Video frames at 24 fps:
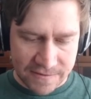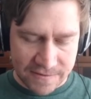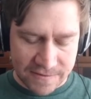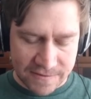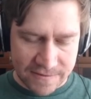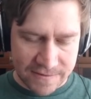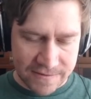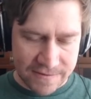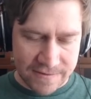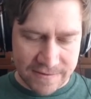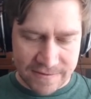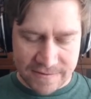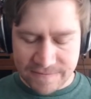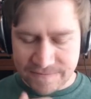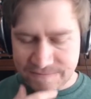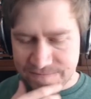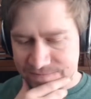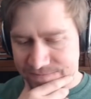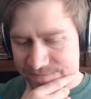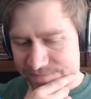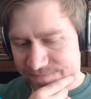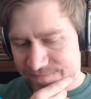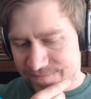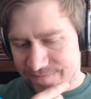
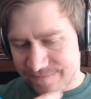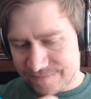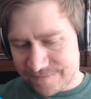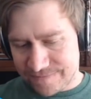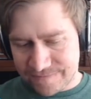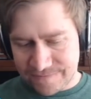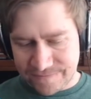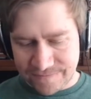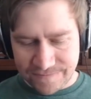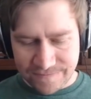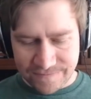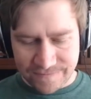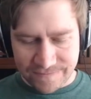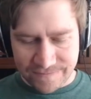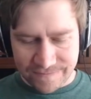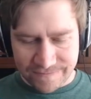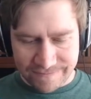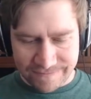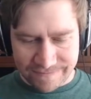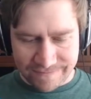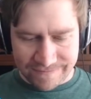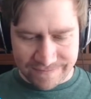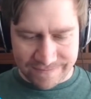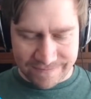
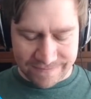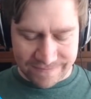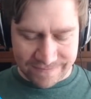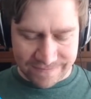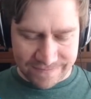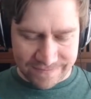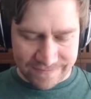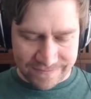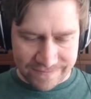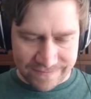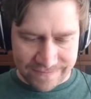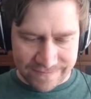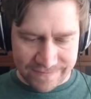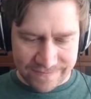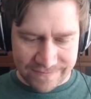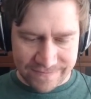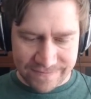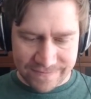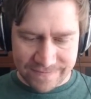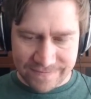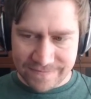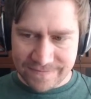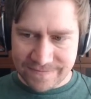No one is speaking in this clip.